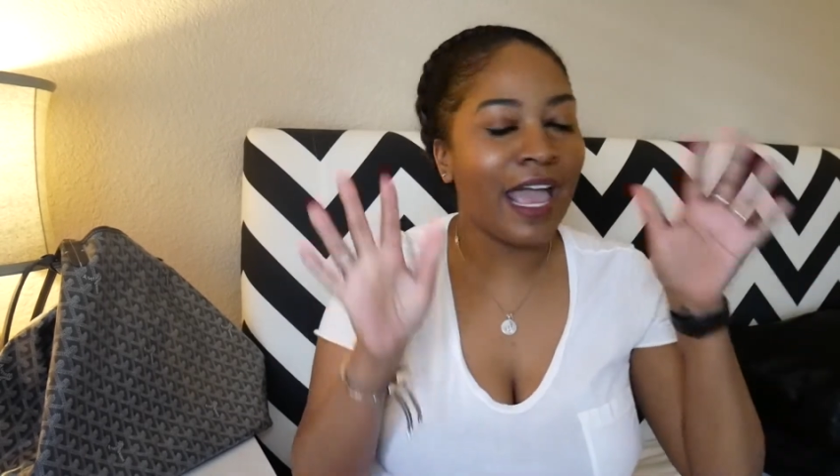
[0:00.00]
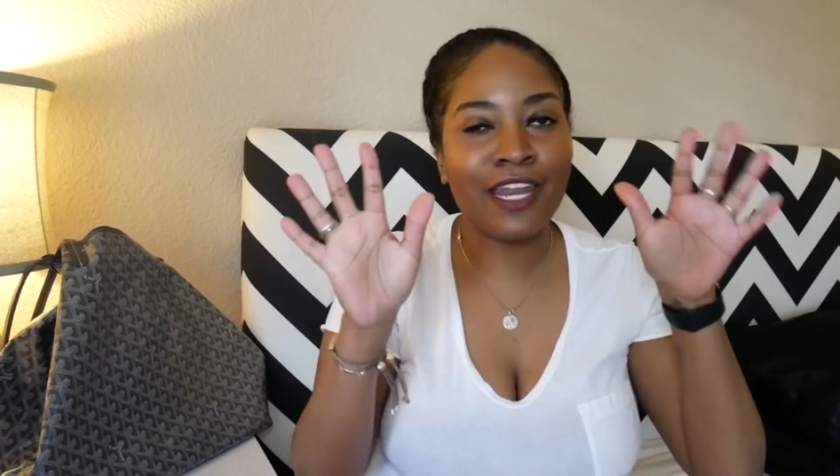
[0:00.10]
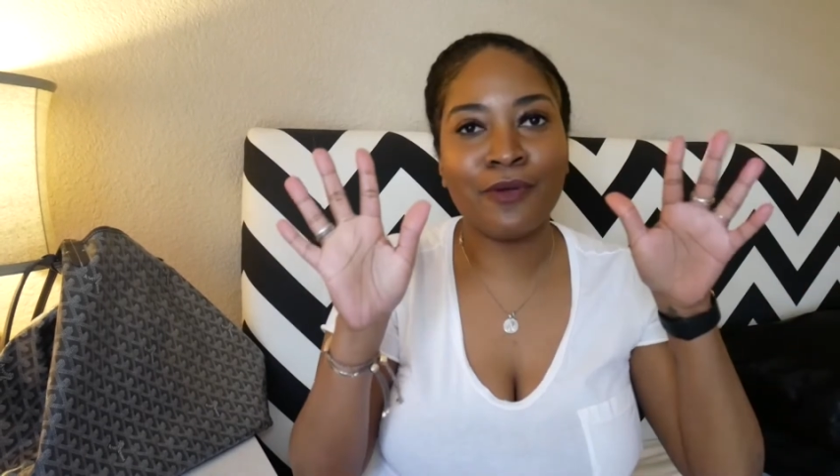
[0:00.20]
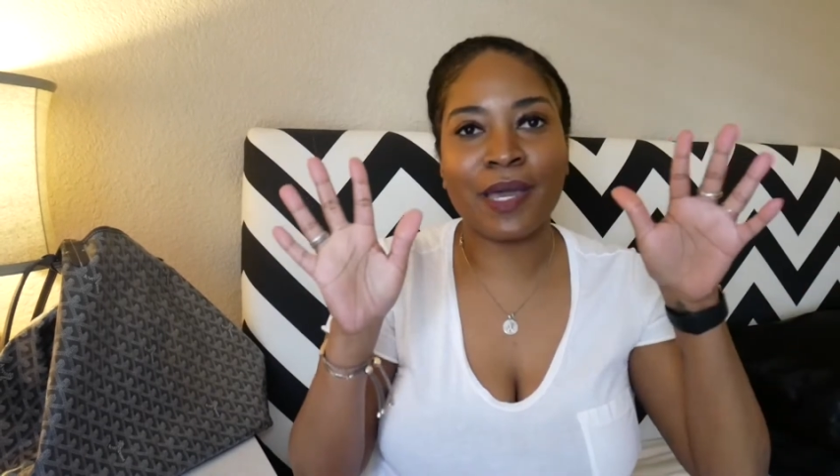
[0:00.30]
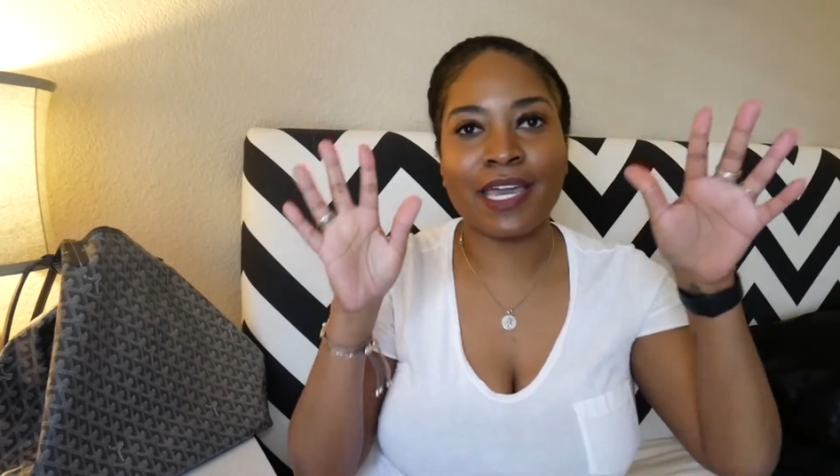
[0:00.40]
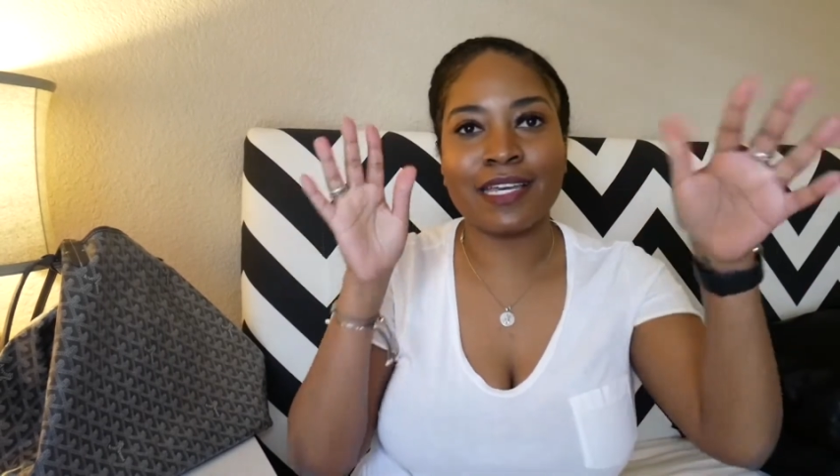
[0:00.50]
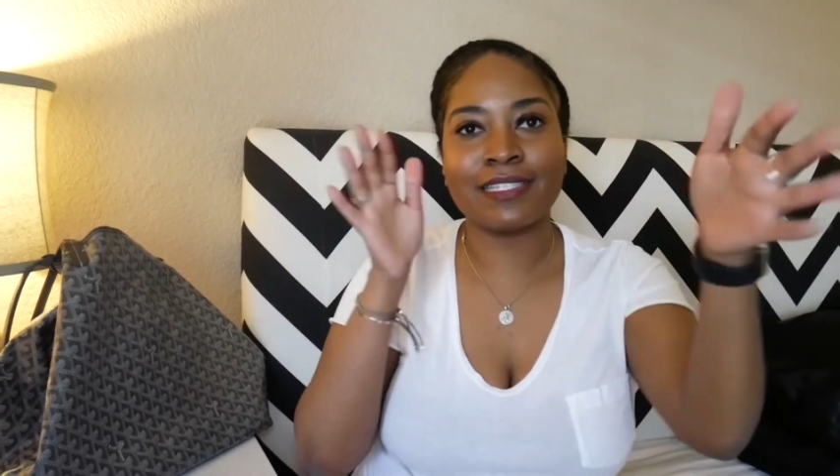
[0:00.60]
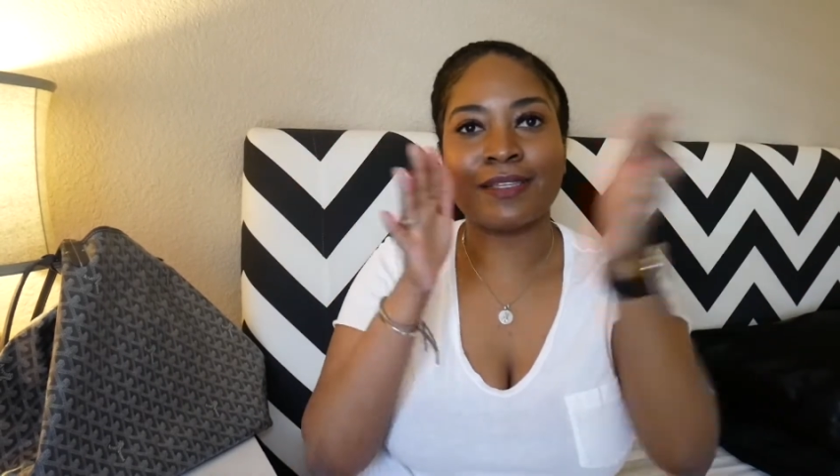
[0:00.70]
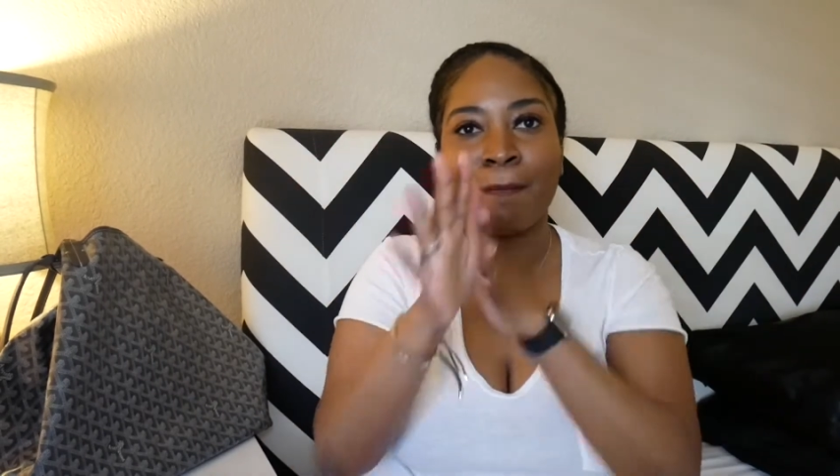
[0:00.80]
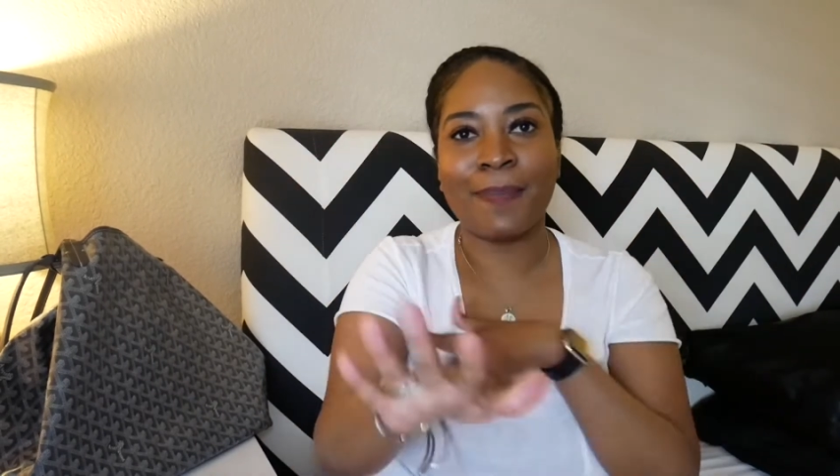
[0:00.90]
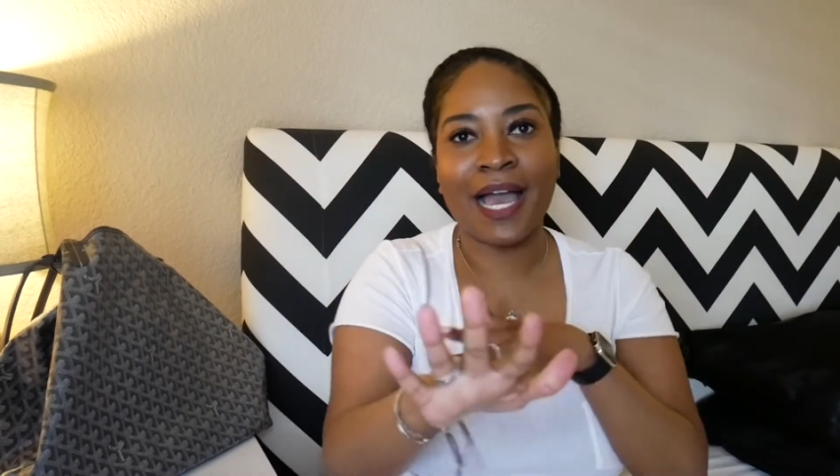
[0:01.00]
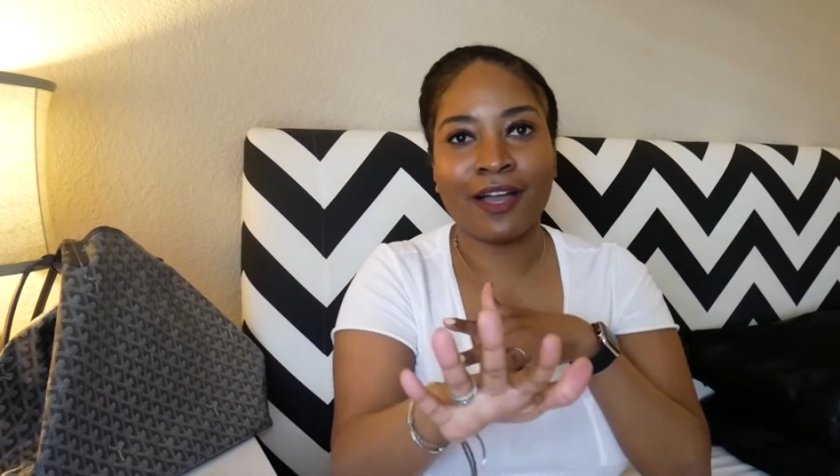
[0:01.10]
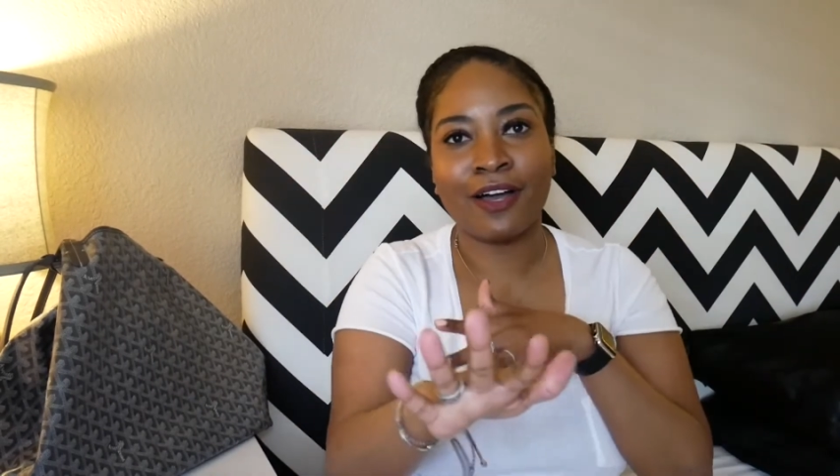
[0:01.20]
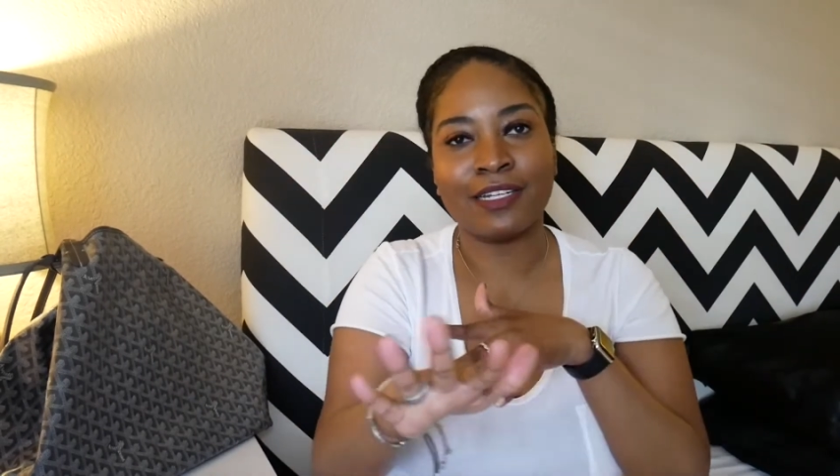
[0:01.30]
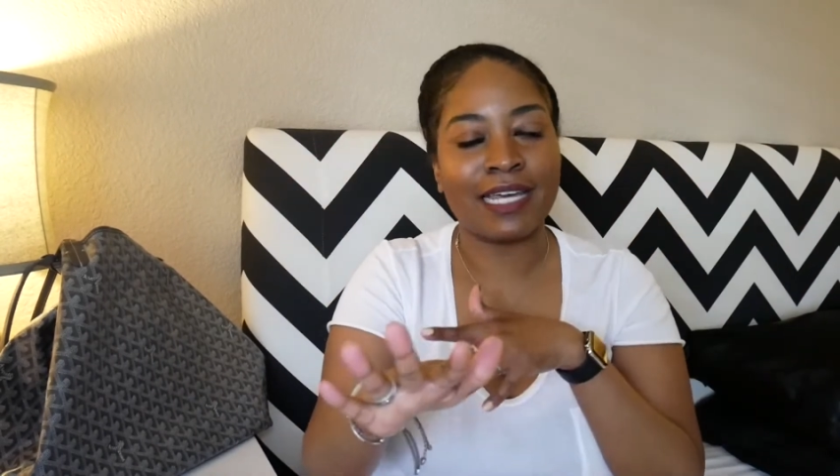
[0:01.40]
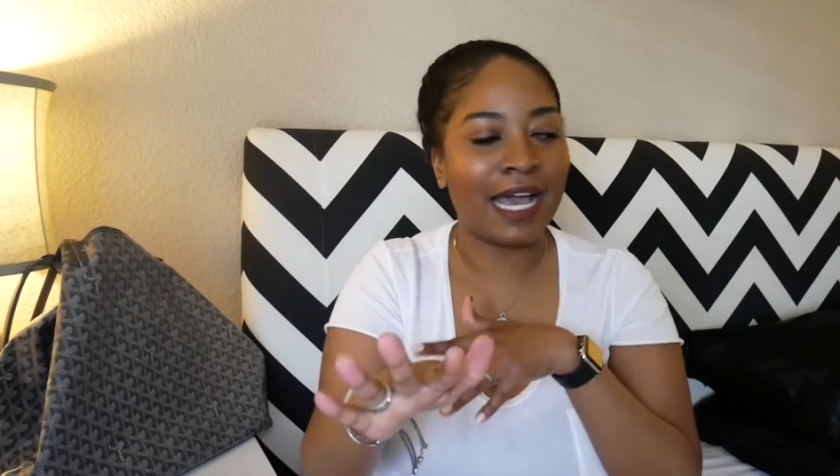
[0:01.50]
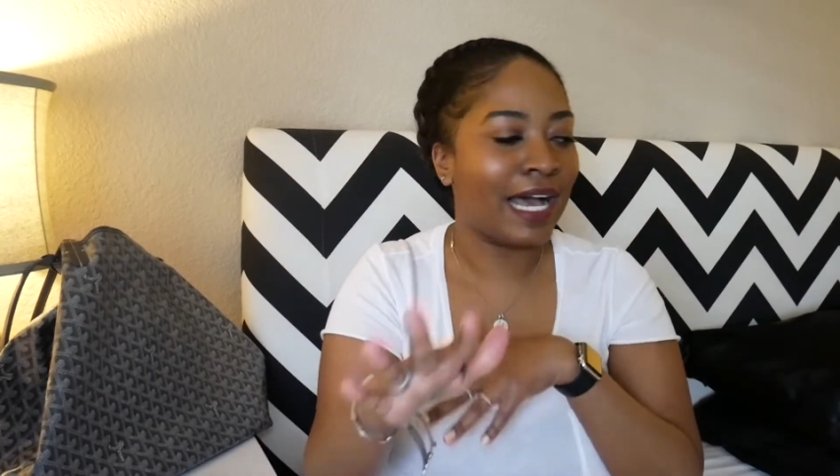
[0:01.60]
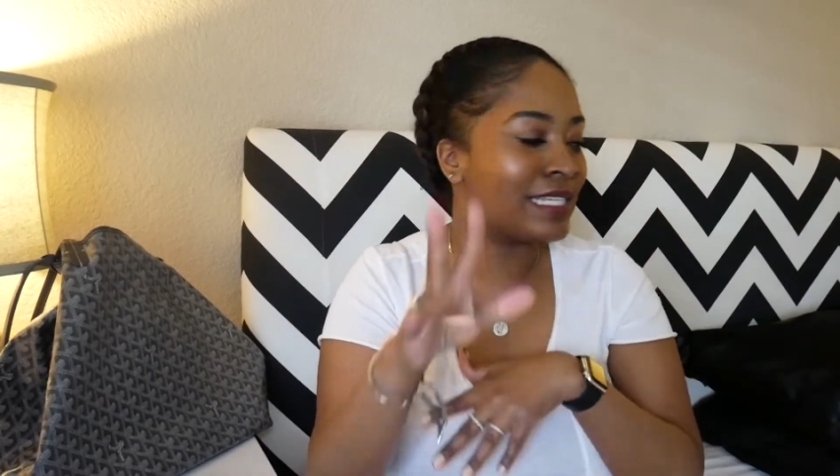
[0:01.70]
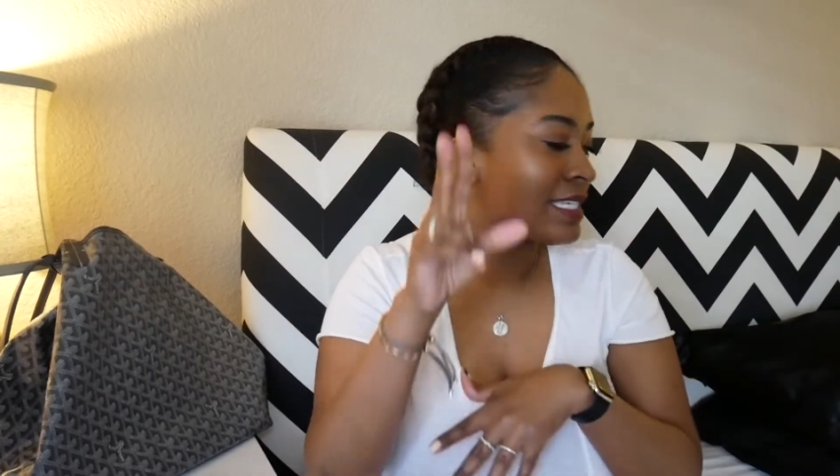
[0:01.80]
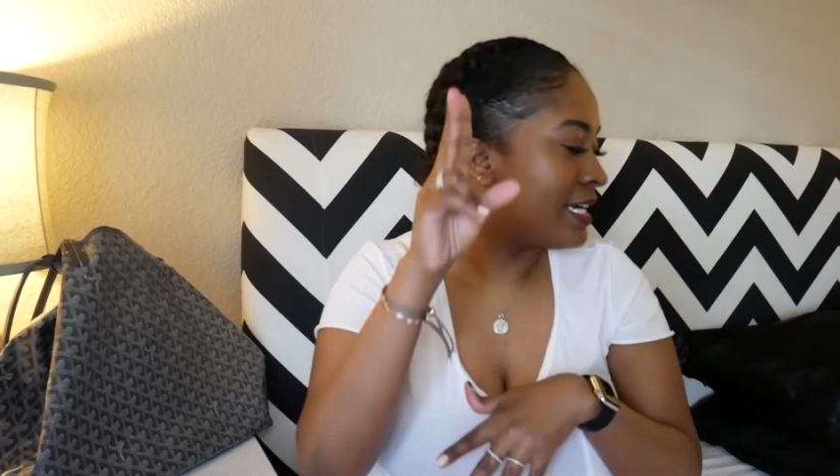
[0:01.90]
Anyways, back on
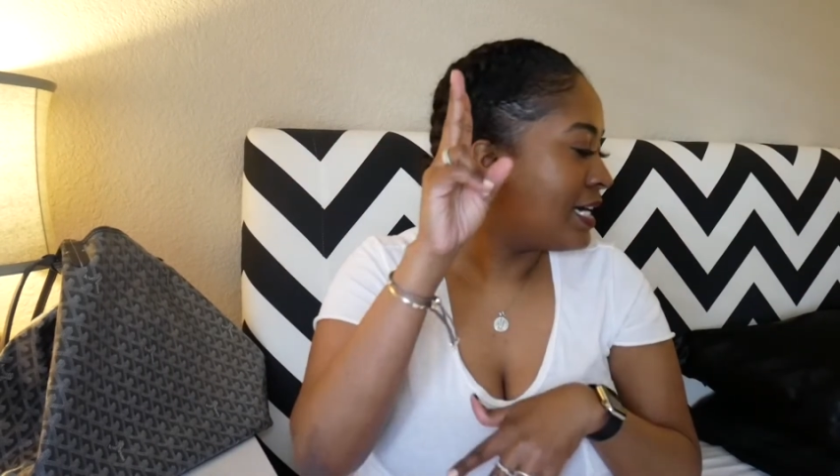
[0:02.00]
task.